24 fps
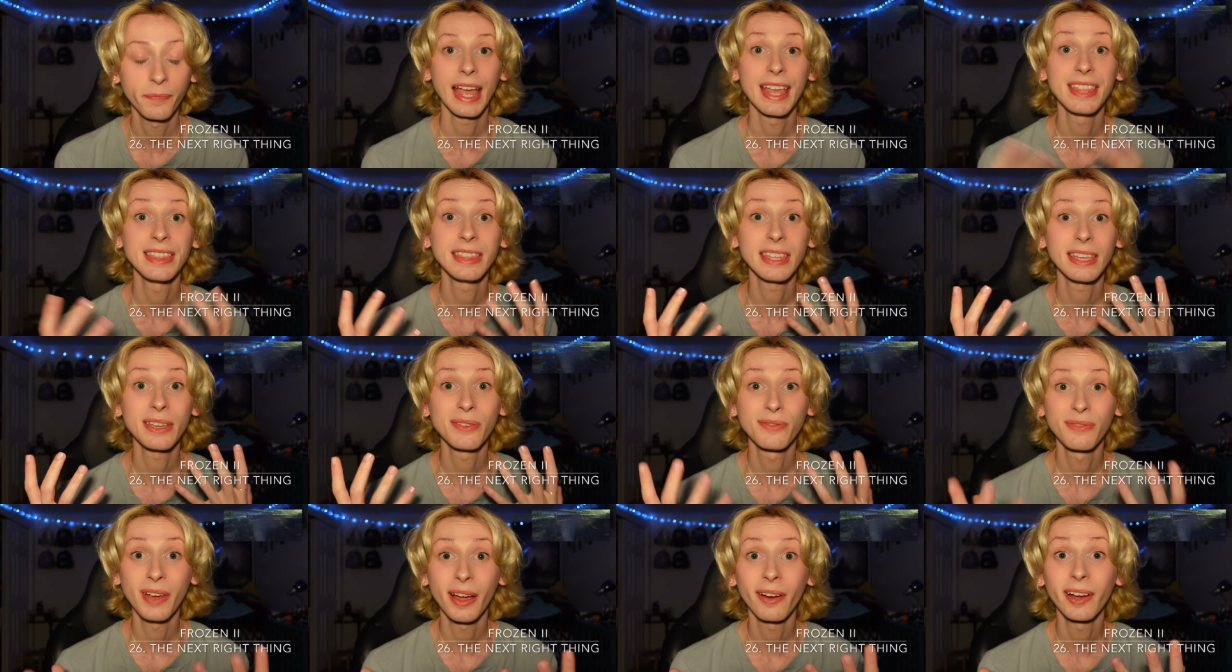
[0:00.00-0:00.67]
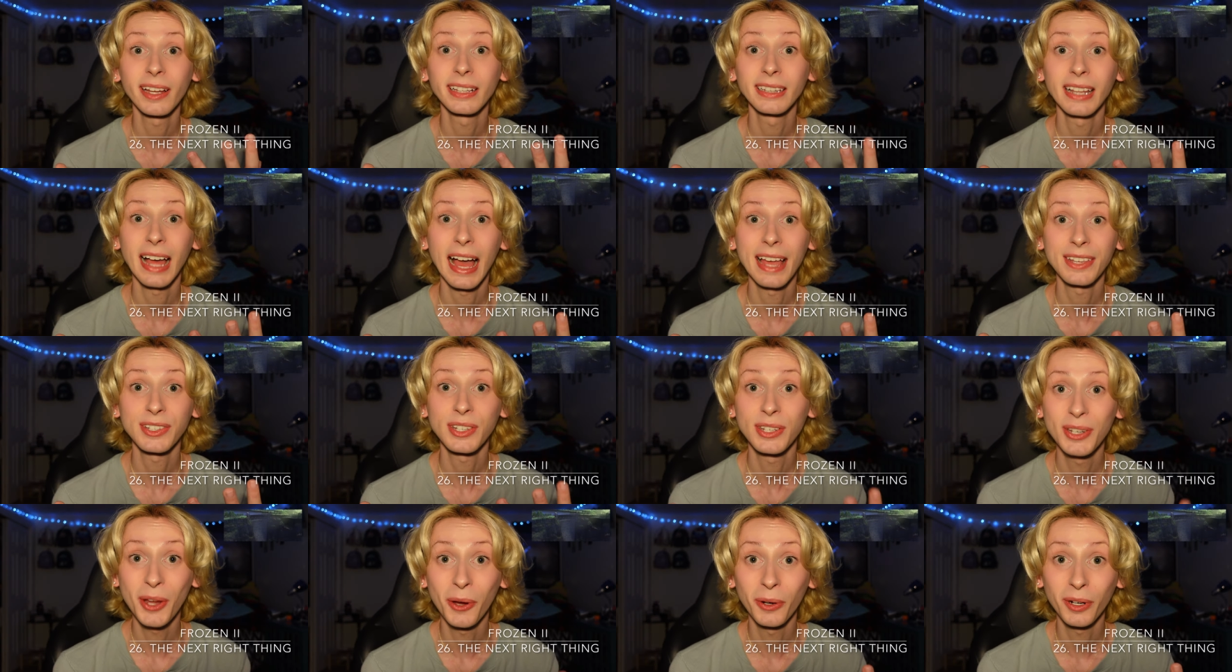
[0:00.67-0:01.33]
and the very
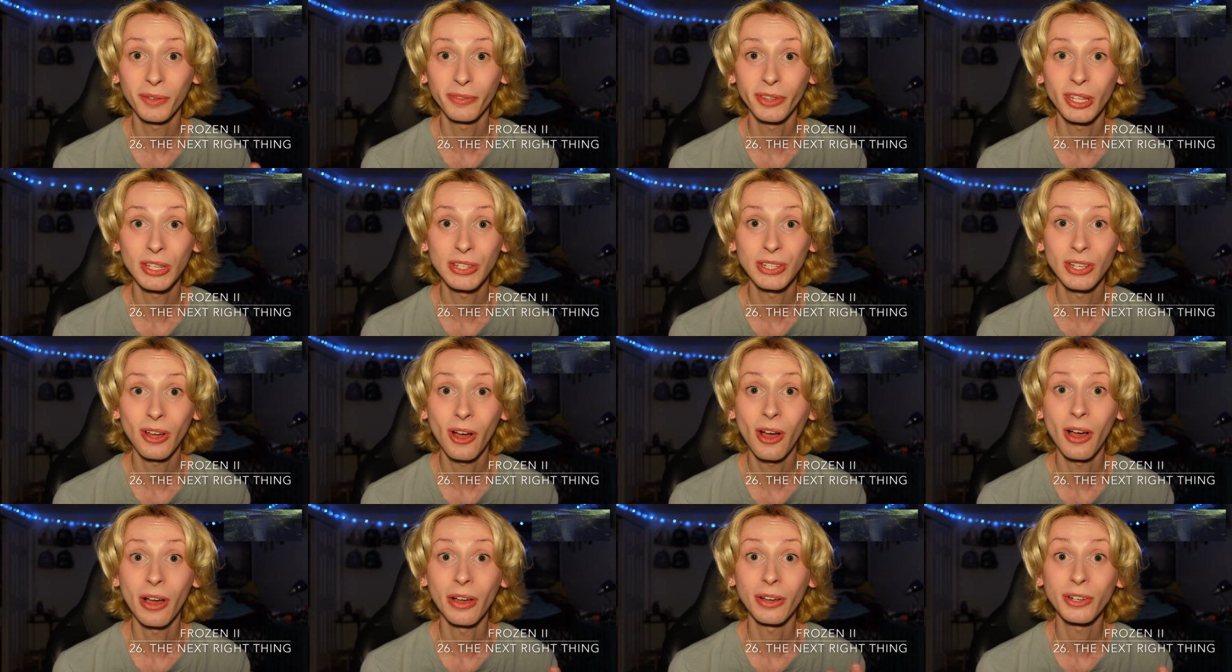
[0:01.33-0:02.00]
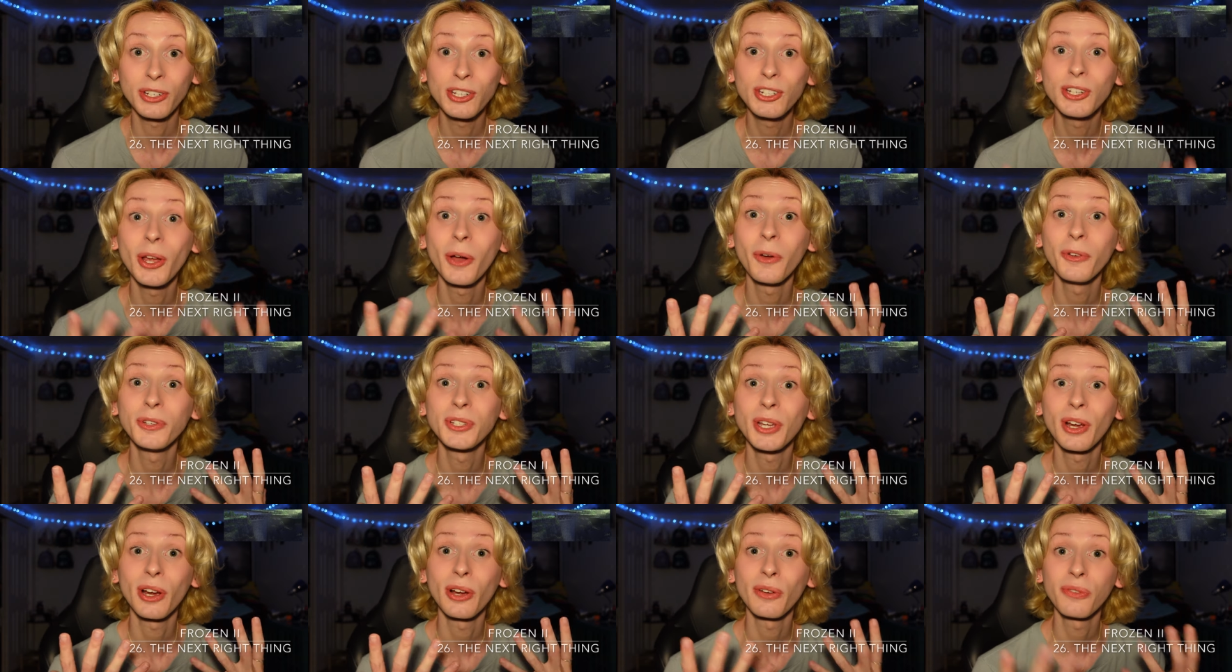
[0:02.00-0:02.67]
last note of the song
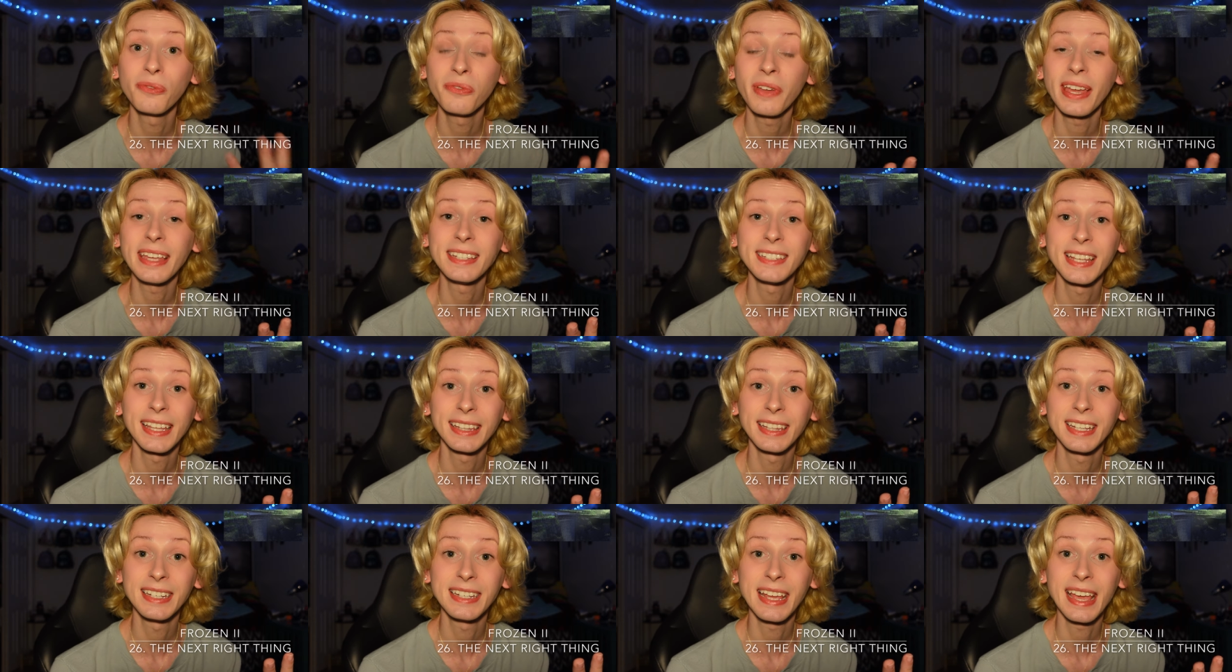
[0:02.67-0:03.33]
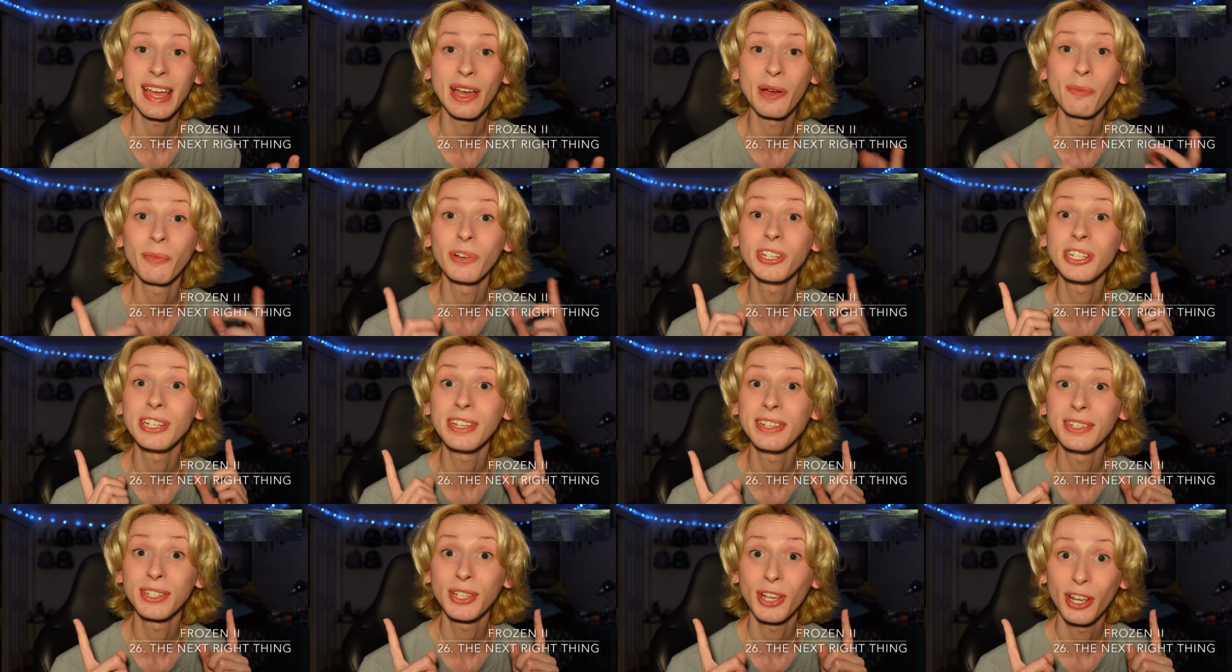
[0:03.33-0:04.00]
shows her facing the dam,
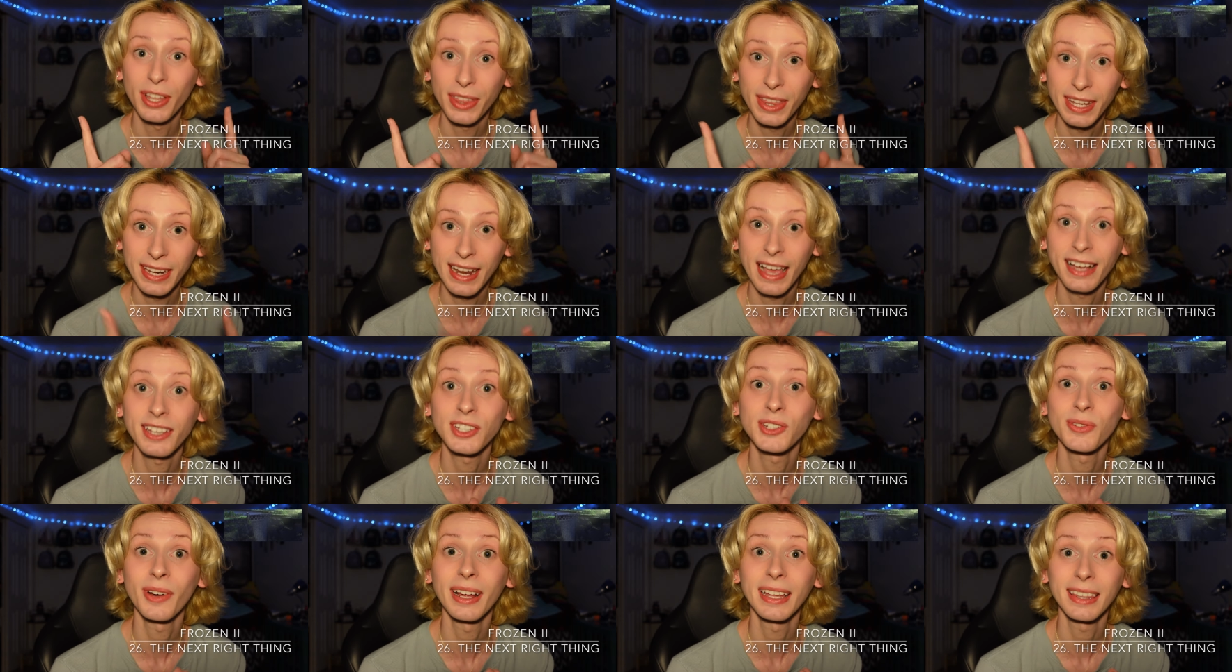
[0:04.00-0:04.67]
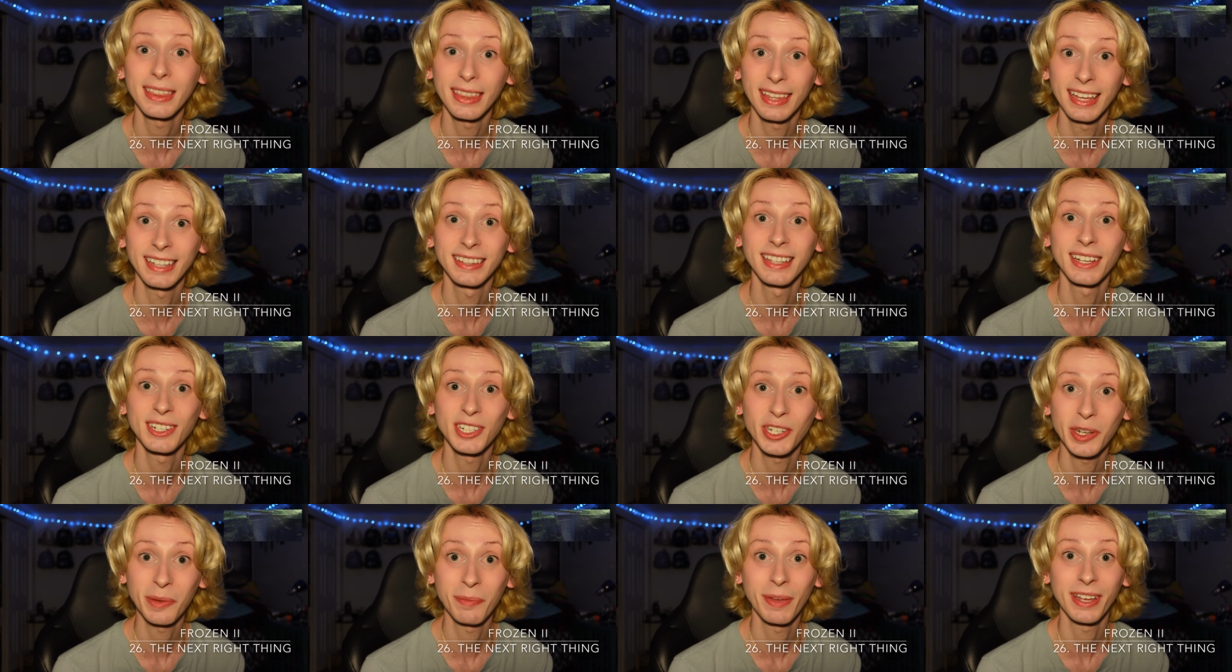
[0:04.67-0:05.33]
which is the next right thing
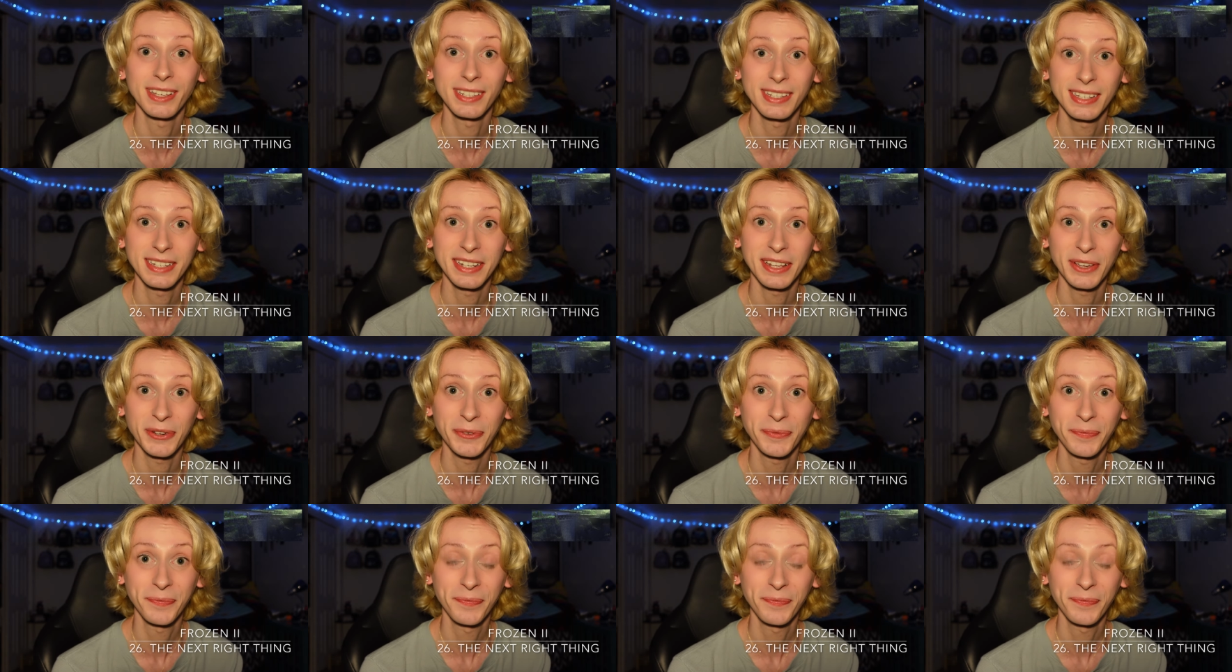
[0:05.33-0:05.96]
that she must do.